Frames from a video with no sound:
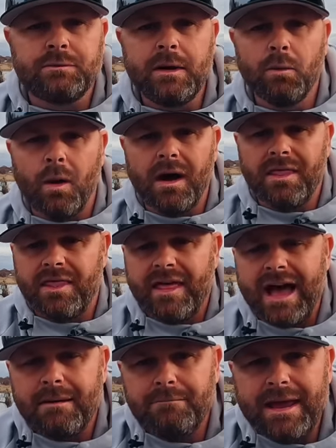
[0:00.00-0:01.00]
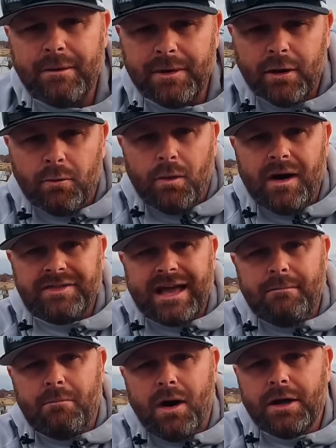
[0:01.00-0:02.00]
We want that bait. We don't want
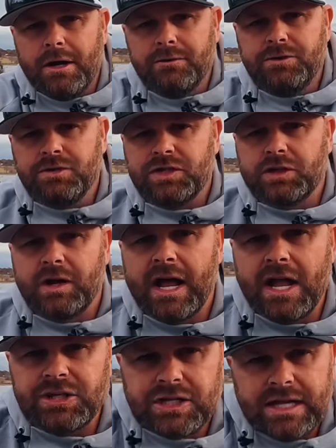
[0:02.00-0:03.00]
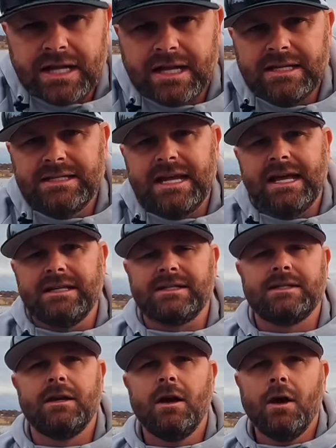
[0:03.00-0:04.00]
that mono to stretch and then
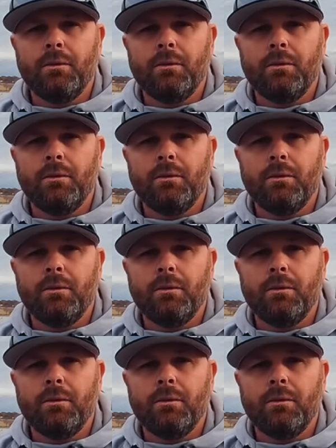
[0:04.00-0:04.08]
condense.